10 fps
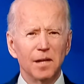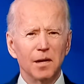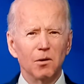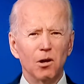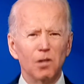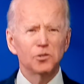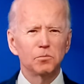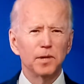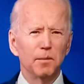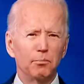It will also
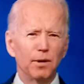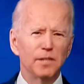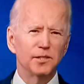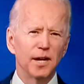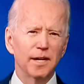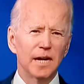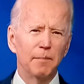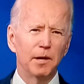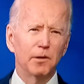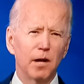be a bridged
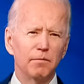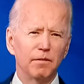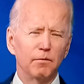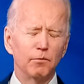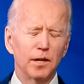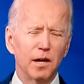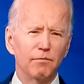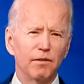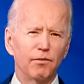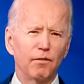economic
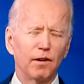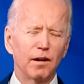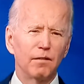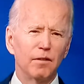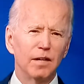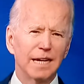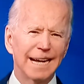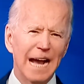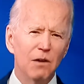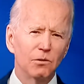recovery for
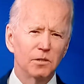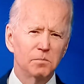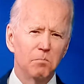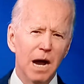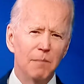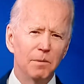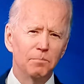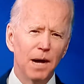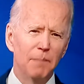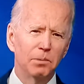countless
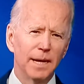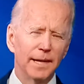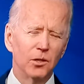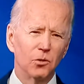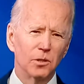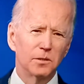mom-and-pop landlords.